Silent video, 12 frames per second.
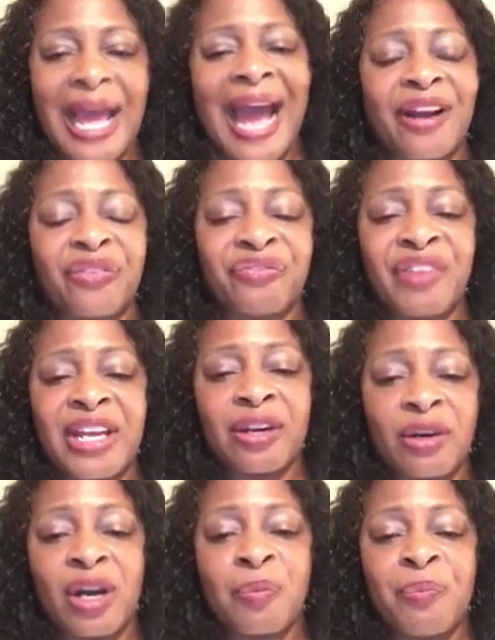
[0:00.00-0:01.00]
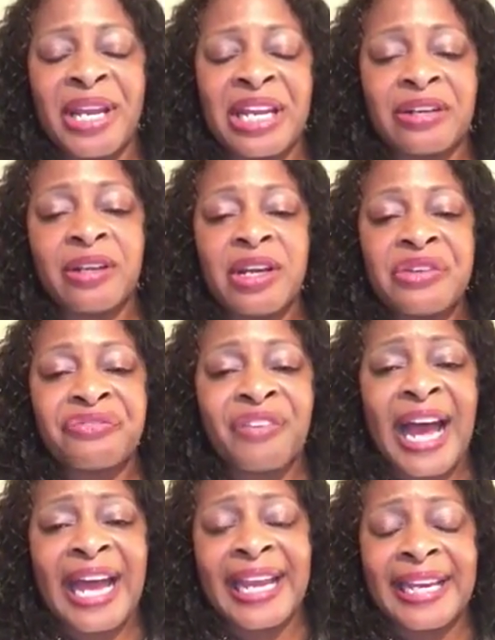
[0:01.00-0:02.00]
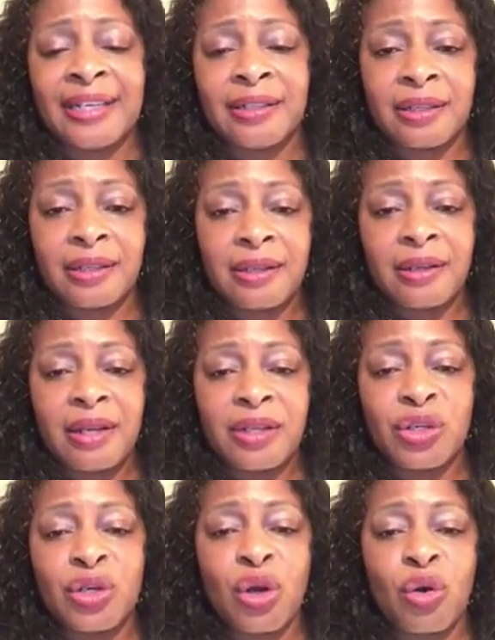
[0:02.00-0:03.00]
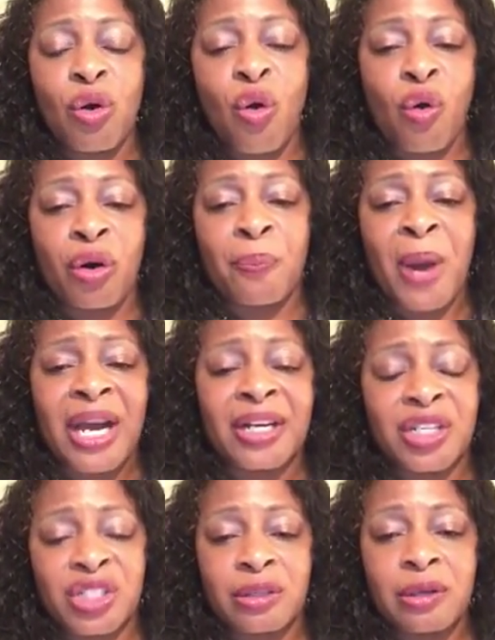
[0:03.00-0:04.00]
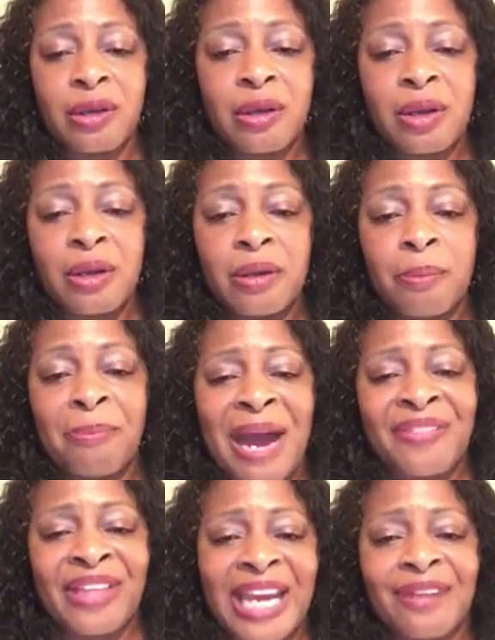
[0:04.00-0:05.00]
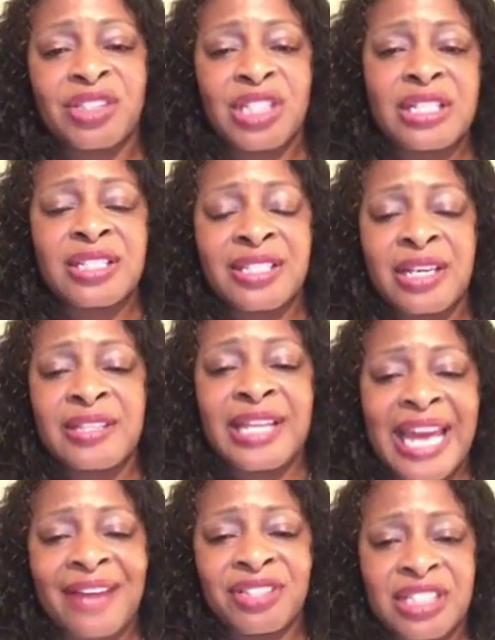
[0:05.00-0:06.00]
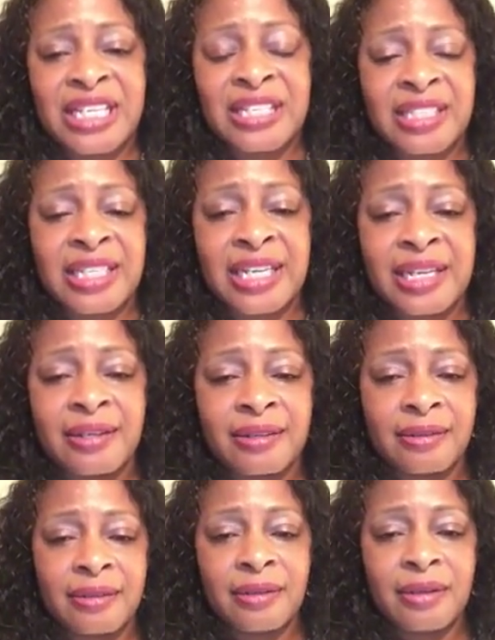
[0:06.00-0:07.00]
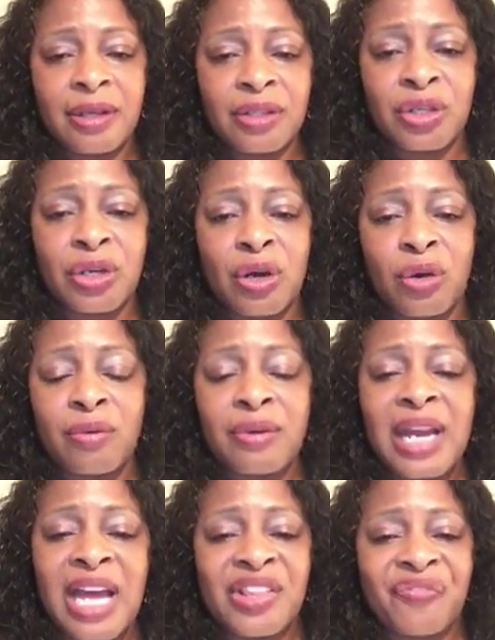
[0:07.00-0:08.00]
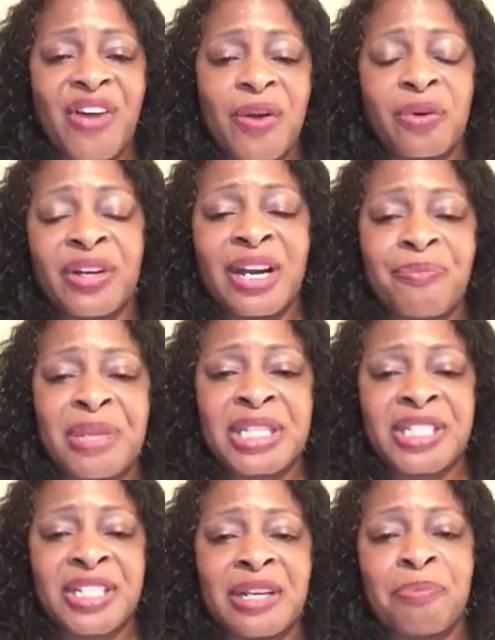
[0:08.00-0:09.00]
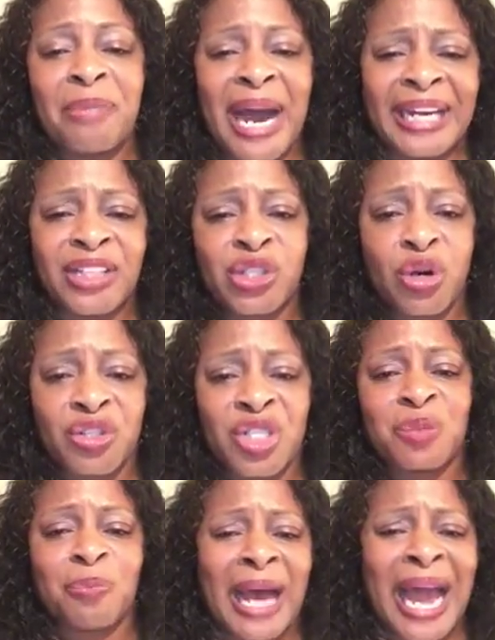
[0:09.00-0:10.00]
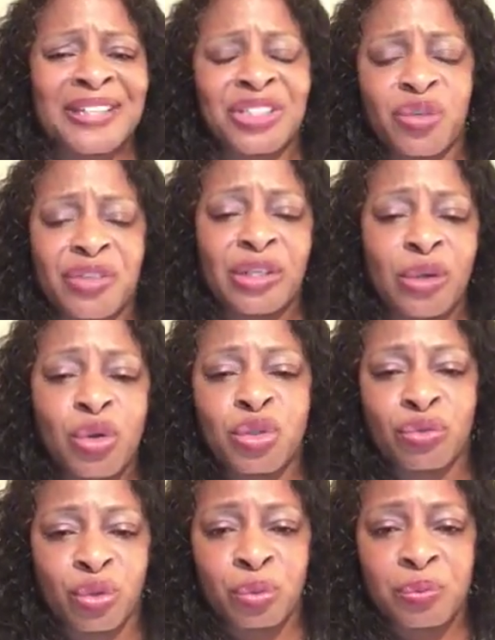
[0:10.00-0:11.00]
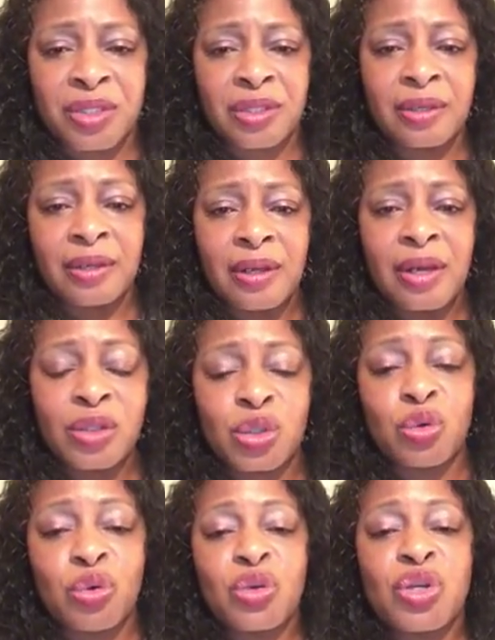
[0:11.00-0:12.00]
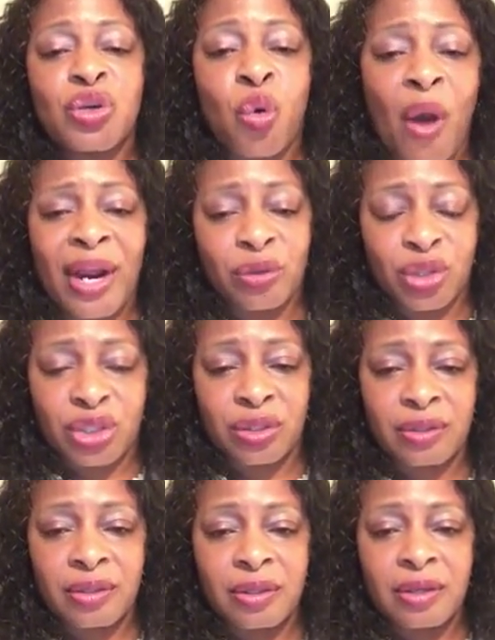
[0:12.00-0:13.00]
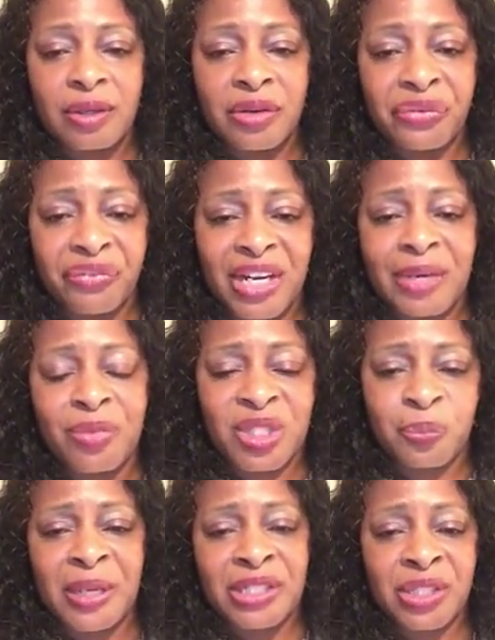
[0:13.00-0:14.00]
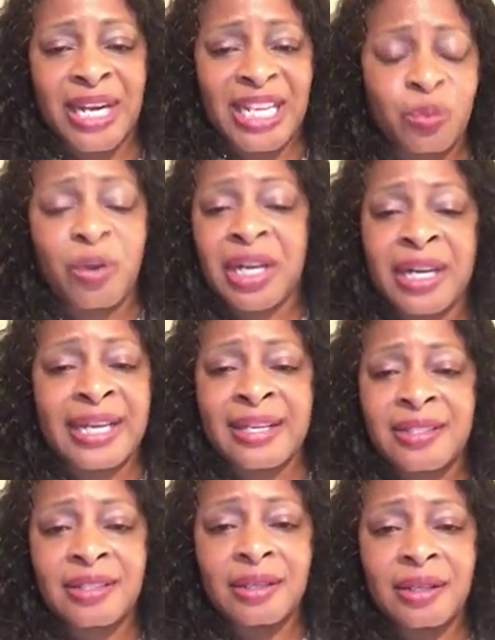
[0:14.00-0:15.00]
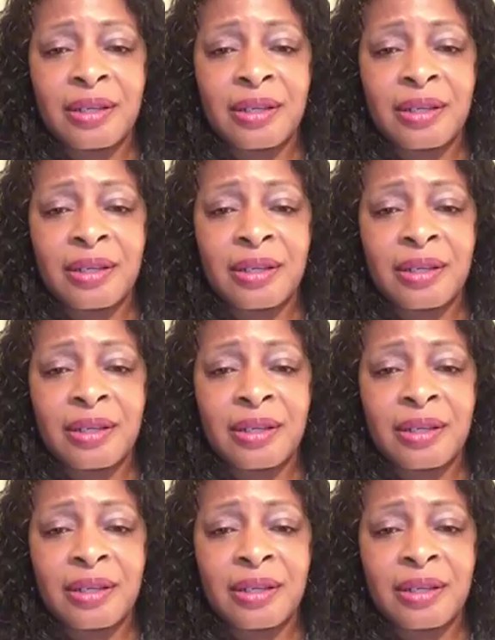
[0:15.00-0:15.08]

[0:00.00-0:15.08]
out of fear of being fined, or punished by the FTC, the FCC, and the federal government sending monitors and spies into the newsrooms to quelch freedom of speech. That's what it is.